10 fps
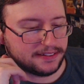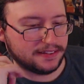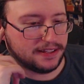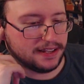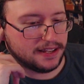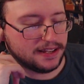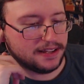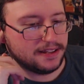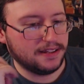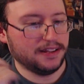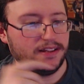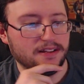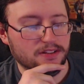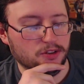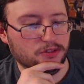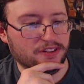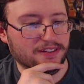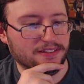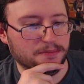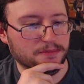the uh, new
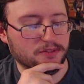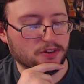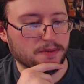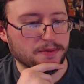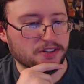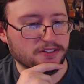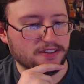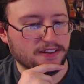season story missions.